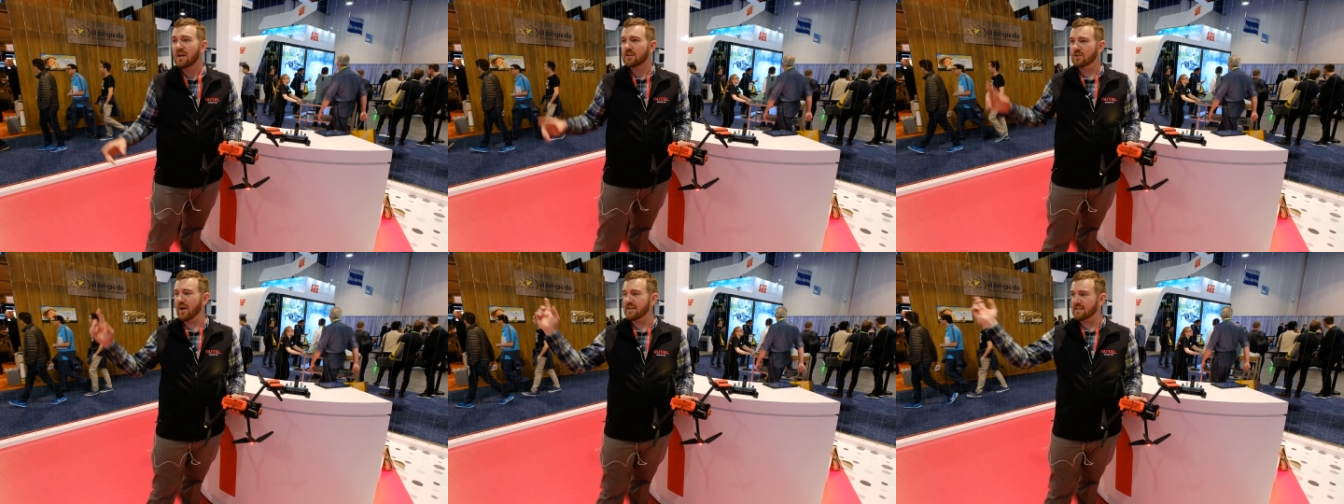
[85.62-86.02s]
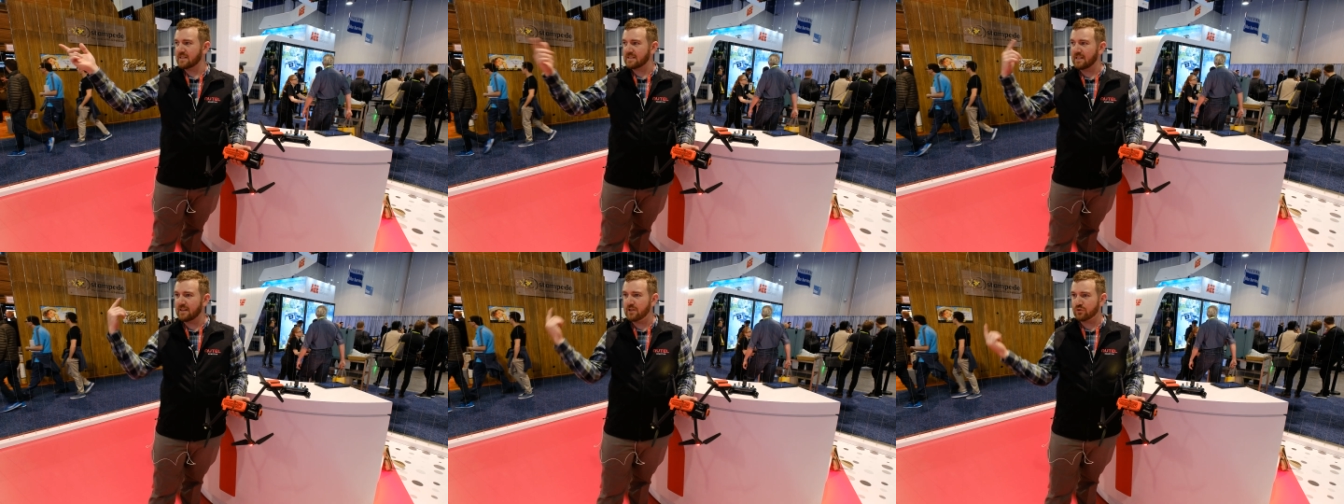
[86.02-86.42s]
So as you
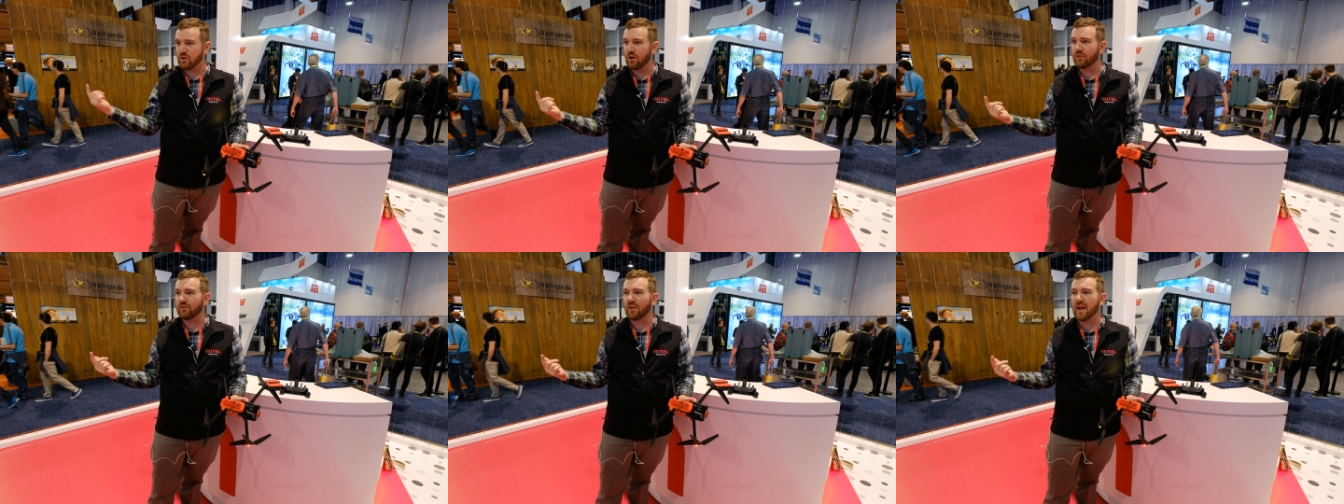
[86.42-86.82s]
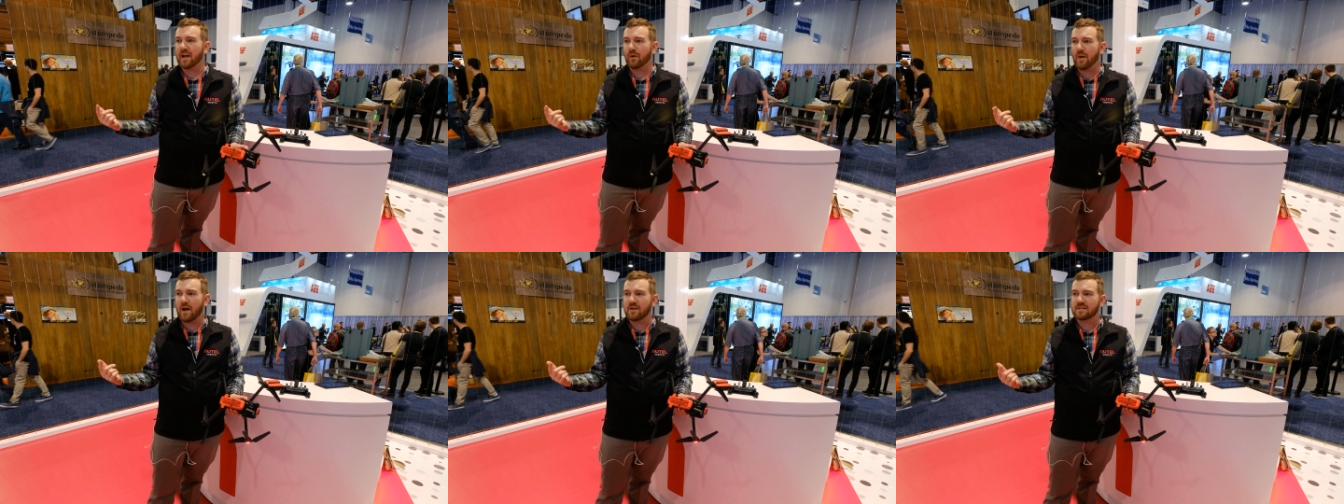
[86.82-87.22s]
see the drone flying
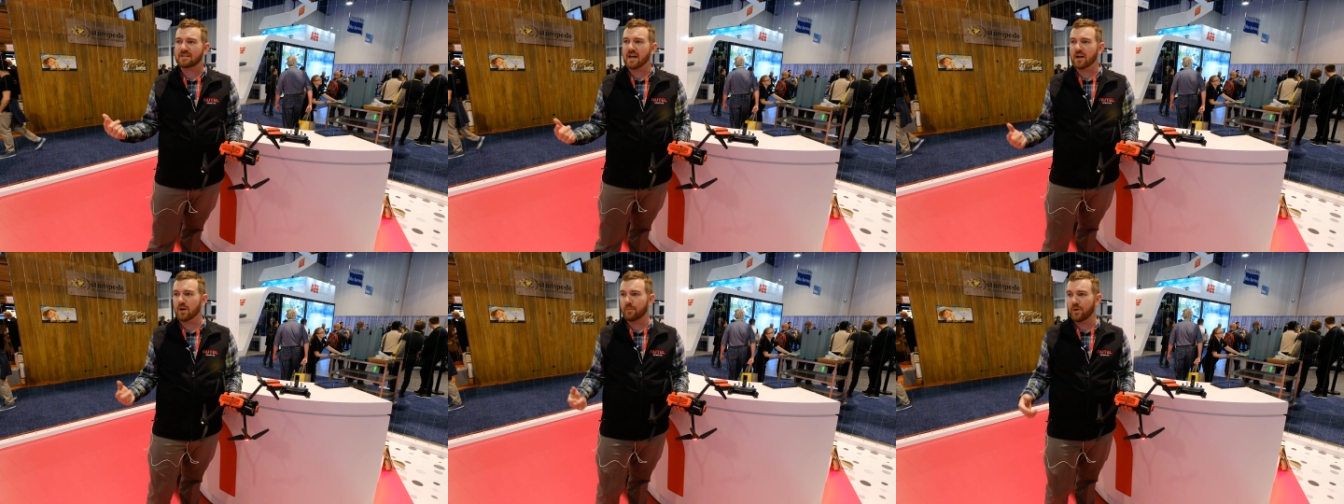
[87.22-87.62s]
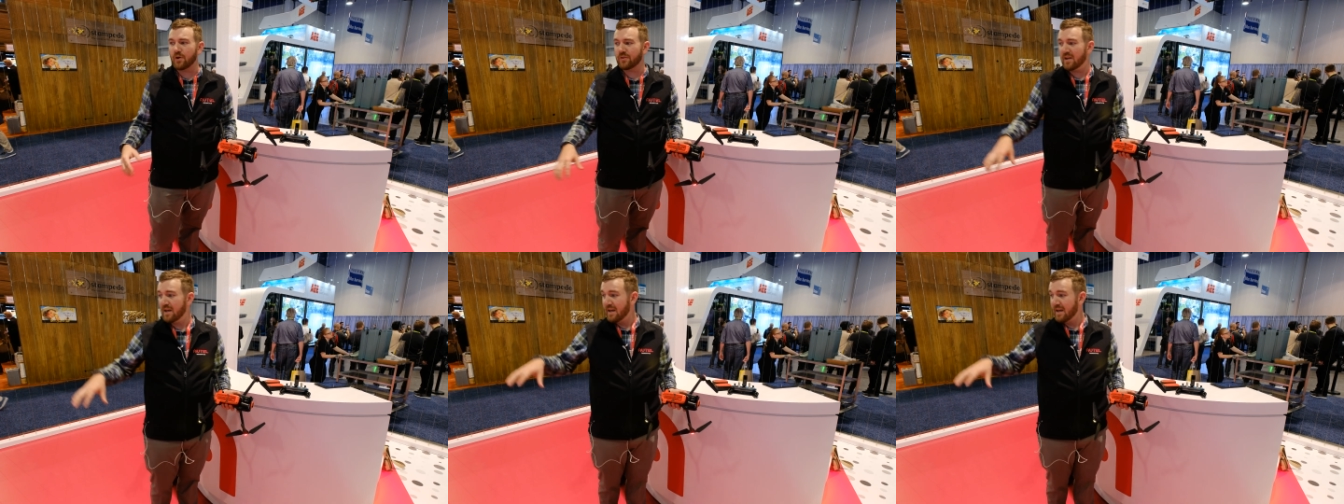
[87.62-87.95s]
around inside our booth,